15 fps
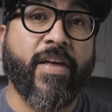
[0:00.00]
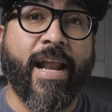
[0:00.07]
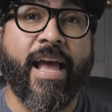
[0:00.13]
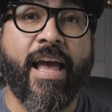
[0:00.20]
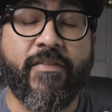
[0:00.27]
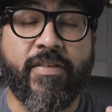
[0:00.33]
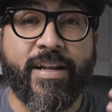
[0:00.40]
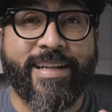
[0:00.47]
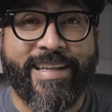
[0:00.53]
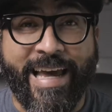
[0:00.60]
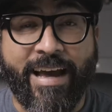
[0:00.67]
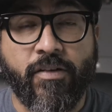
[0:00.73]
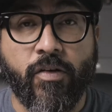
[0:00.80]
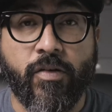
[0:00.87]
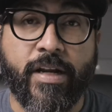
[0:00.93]
that I have it
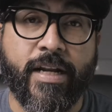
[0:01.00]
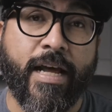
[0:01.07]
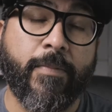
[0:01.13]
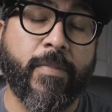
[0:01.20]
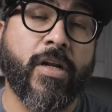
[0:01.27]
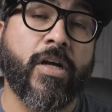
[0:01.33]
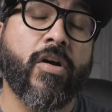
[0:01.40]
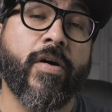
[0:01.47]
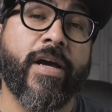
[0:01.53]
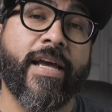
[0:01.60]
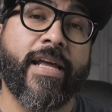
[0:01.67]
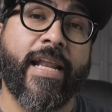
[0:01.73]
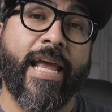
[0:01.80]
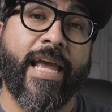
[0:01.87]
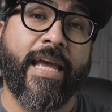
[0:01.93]
downloaded, I'm going to go
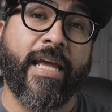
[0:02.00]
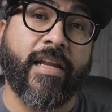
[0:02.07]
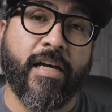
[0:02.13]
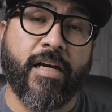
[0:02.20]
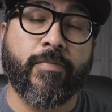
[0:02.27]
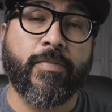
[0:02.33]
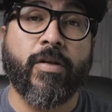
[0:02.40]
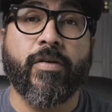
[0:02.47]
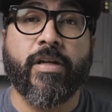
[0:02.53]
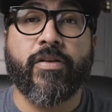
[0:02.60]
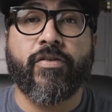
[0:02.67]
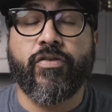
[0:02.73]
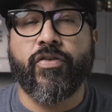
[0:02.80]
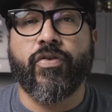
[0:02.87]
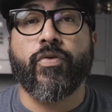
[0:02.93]
ahead and upload
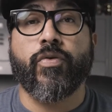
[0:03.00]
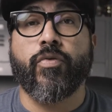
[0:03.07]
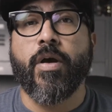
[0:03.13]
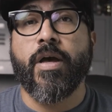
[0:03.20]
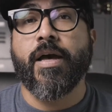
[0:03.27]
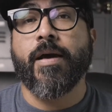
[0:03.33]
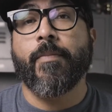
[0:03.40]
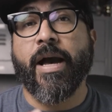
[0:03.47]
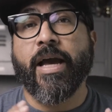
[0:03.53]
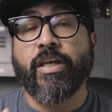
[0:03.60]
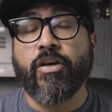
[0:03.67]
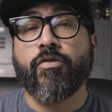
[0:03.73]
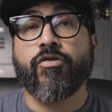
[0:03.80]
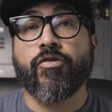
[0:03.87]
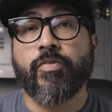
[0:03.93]
it to my
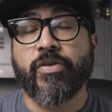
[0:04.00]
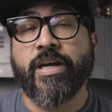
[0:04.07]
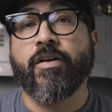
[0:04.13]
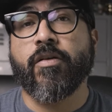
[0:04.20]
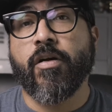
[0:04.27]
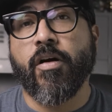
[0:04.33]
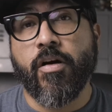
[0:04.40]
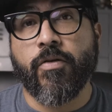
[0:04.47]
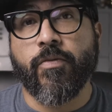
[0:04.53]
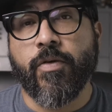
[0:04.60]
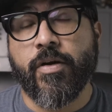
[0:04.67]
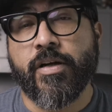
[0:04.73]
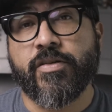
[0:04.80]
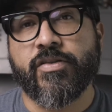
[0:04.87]
YouTube channel artwork.